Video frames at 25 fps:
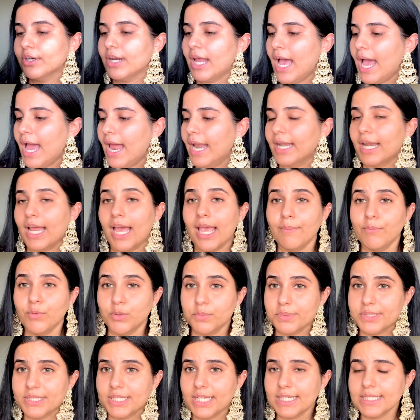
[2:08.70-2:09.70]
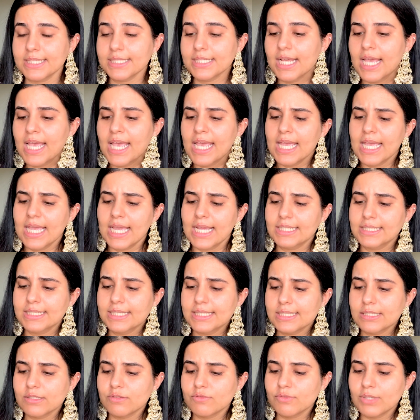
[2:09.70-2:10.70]
and I'm obsessed. It
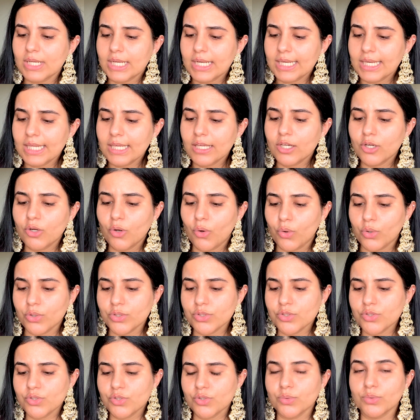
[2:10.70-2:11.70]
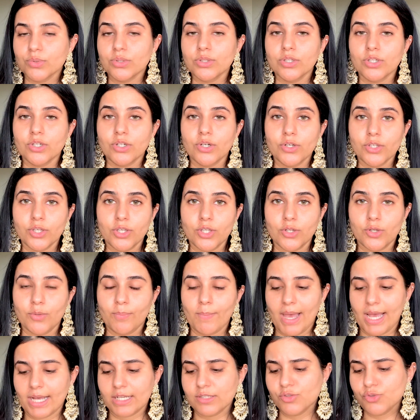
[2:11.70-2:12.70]
is really close to the, you know,
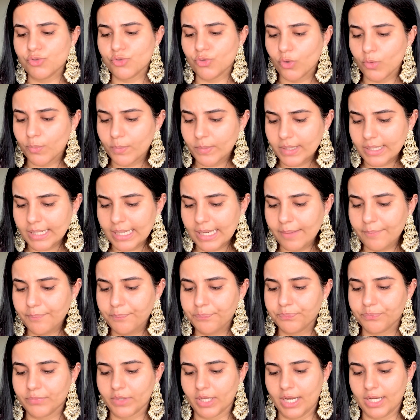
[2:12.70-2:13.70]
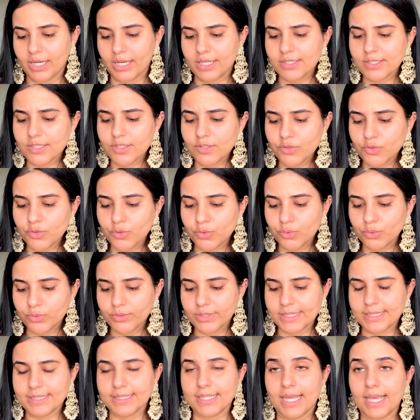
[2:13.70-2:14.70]
MAC cream. It doesn't do
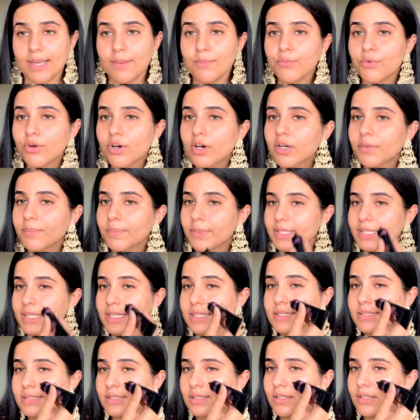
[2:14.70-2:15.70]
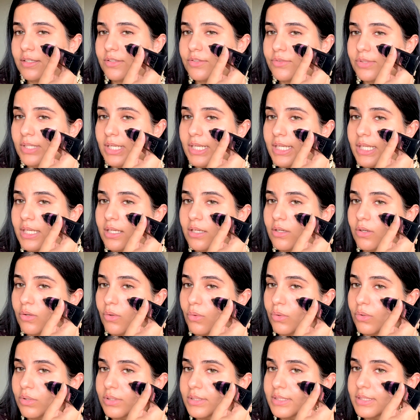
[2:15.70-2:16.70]
the same work, but it's a really
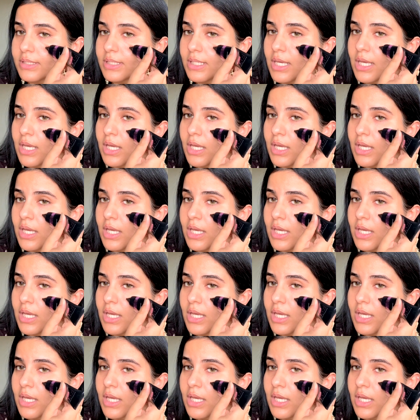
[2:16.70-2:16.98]
close